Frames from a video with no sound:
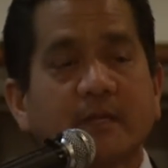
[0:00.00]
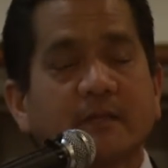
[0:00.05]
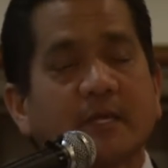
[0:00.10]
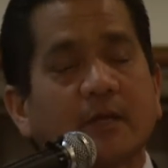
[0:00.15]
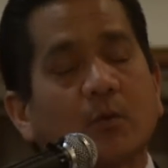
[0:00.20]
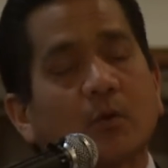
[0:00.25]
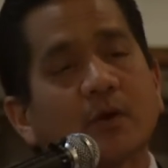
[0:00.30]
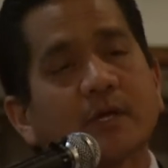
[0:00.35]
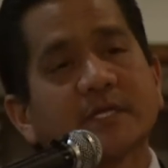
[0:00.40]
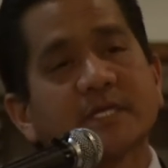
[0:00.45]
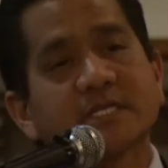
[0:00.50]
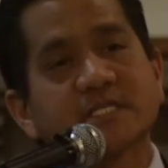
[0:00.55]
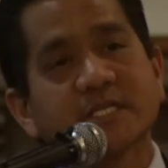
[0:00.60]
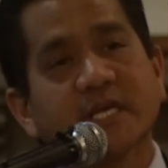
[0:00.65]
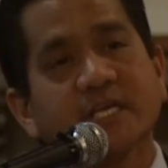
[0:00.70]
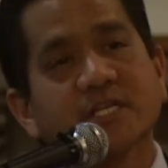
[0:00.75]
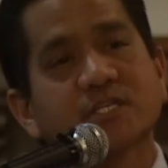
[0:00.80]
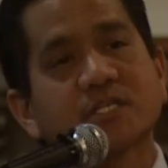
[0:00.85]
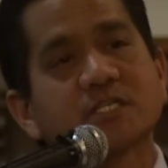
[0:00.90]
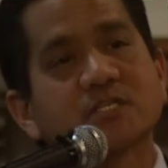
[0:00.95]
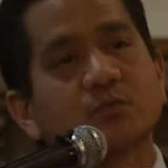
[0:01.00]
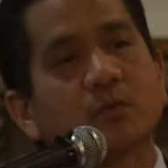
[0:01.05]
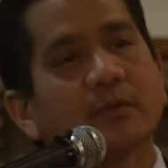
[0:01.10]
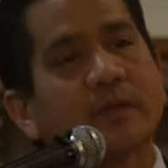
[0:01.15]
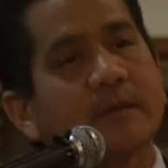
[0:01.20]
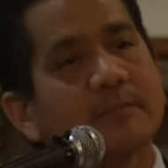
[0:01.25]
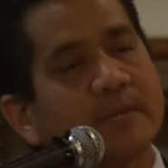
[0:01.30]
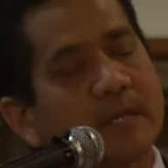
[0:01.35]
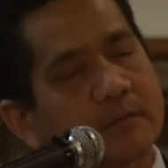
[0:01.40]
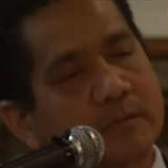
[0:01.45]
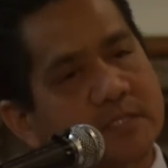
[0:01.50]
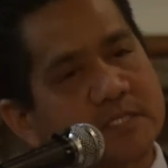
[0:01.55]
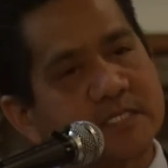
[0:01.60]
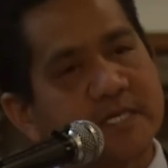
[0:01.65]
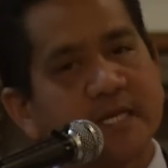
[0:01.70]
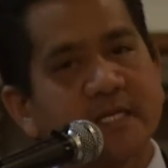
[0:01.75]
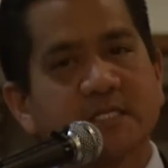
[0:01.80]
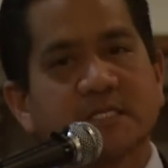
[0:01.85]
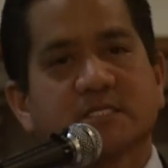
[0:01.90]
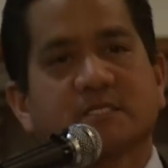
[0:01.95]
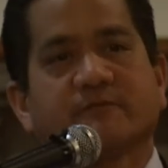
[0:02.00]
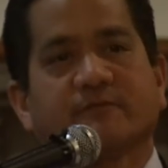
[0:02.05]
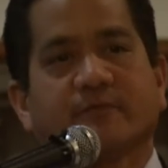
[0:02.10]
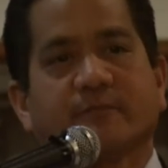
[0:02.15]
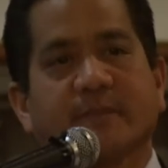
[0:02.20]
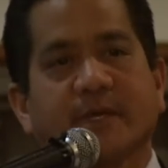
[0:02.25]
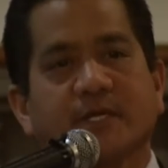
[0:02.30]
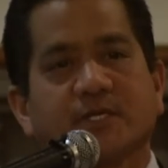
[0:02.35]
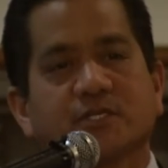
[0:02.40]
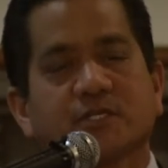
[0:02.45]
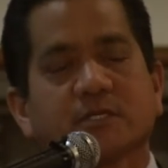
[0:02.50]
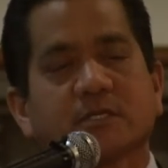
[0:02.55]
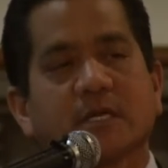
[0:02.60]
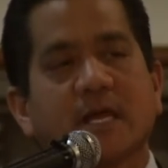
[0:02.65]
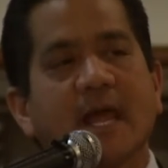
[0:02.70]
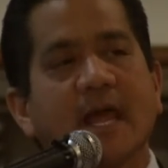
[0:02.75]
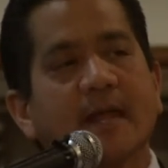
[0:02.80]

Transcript: that organizations will then be able to take this information